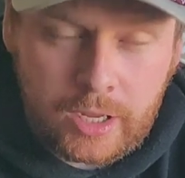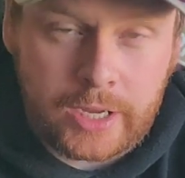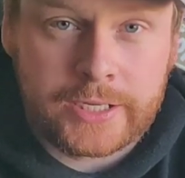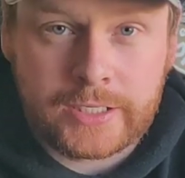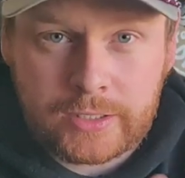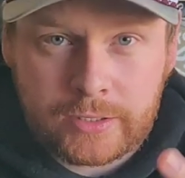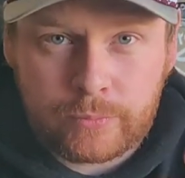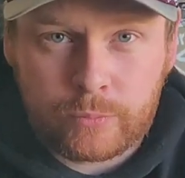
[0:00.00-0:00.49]

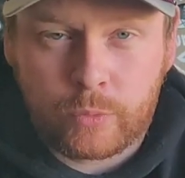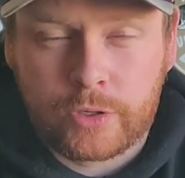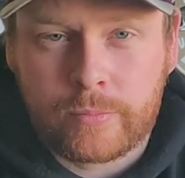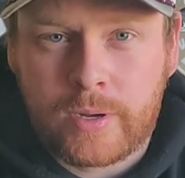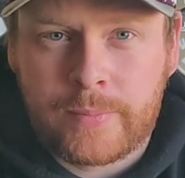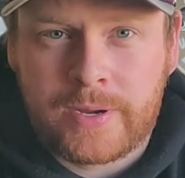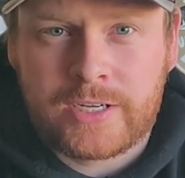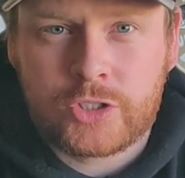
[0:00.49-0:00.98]
like one
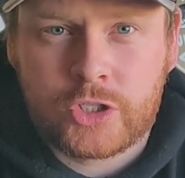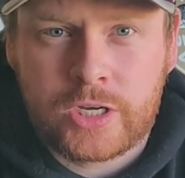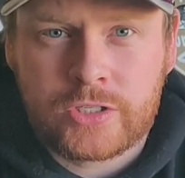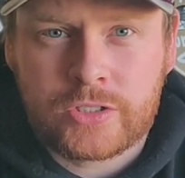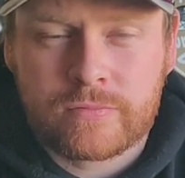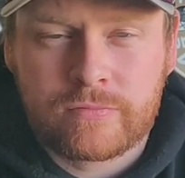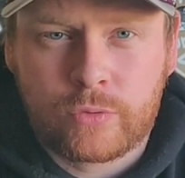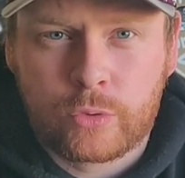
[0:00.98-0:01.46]
of my mates,
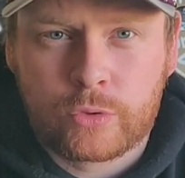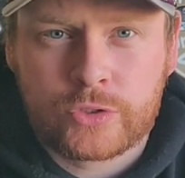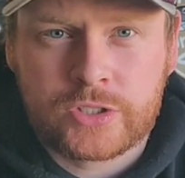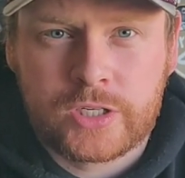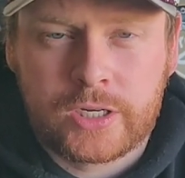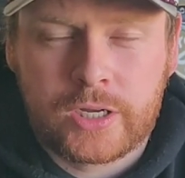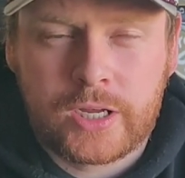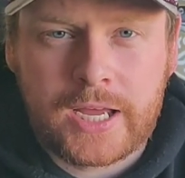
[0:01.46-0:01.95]
Jason
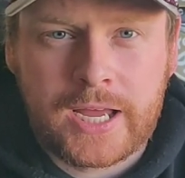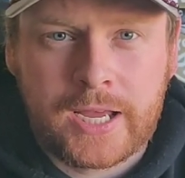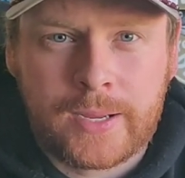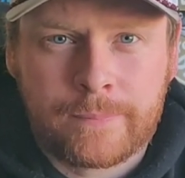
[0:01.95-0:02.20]
Vorster,